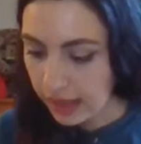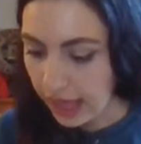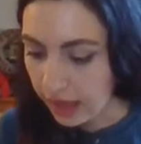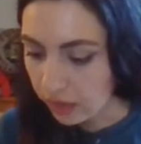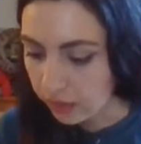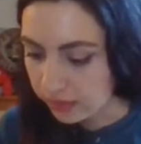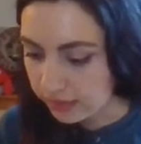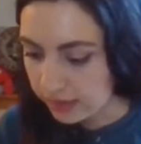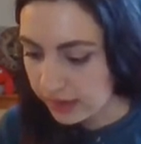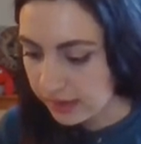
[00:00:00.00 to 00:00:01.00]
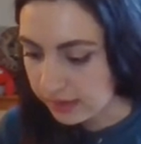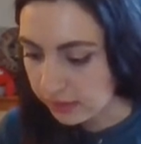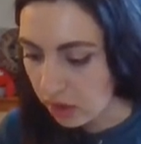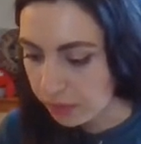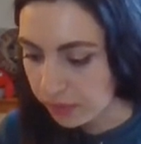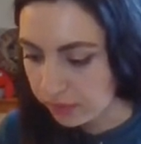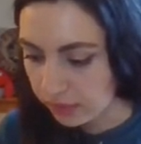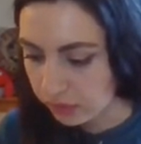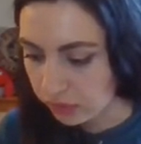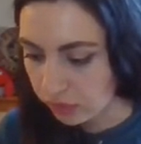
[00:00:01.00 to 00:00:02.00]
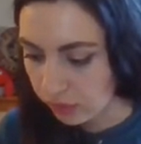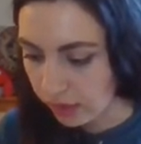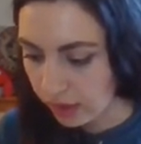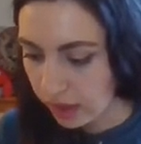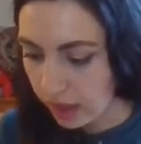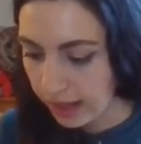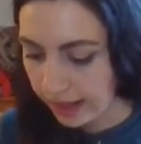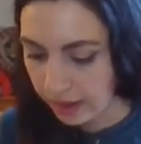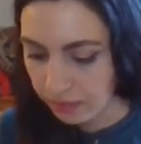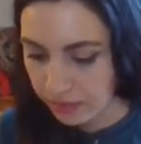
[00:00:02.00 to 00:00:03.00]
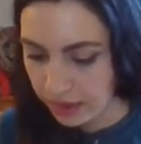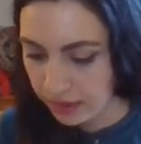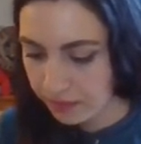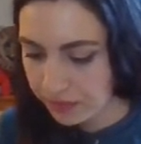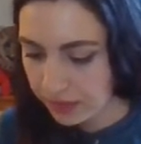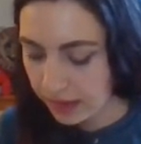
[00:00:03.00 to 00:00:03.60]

Angle C is opposite to AB.